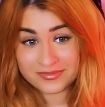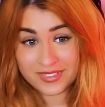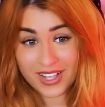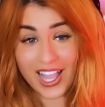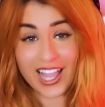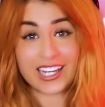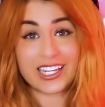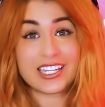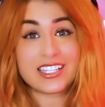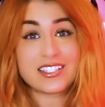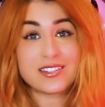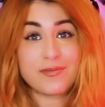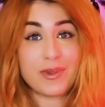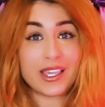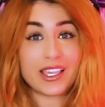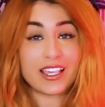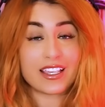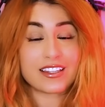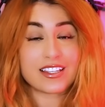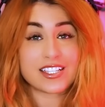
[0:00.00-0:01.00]
Anya's
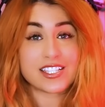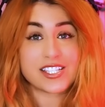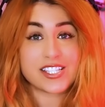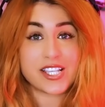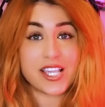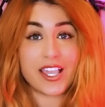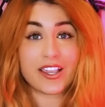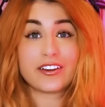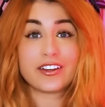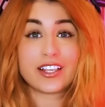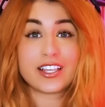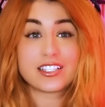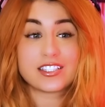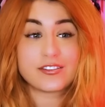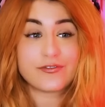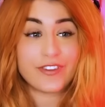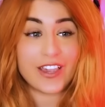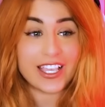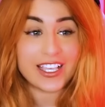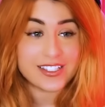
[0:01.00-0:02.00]
making the
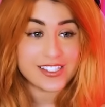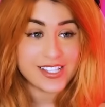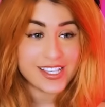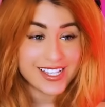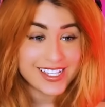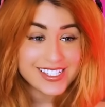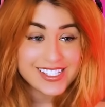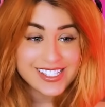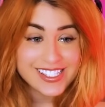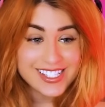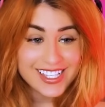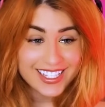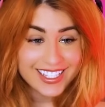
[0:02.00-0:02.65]
scariest faces.